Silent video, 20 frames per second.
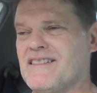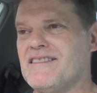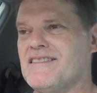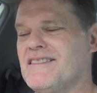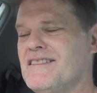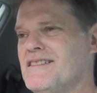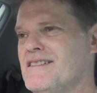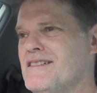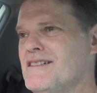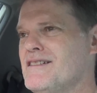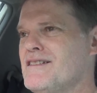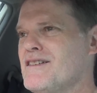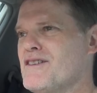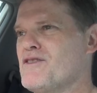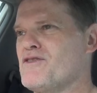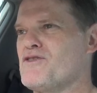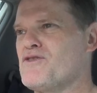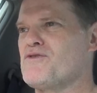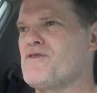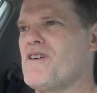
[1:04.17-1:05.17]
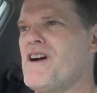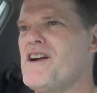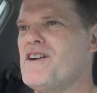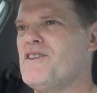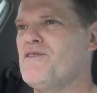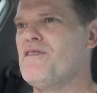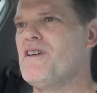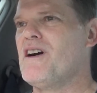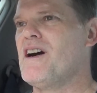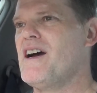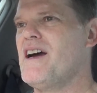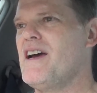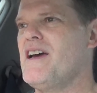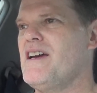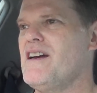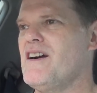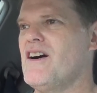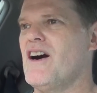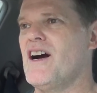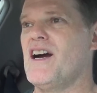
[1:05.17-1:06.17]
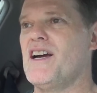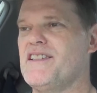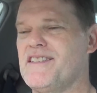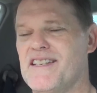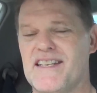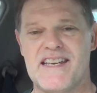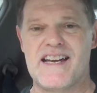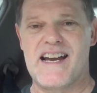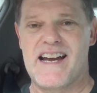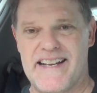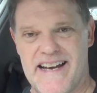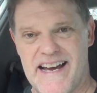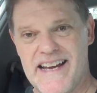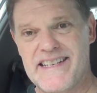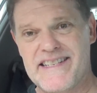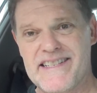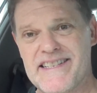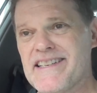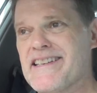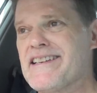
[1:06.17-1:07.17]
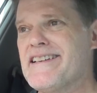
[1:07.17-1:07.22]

Because straight away, I had the gut aches.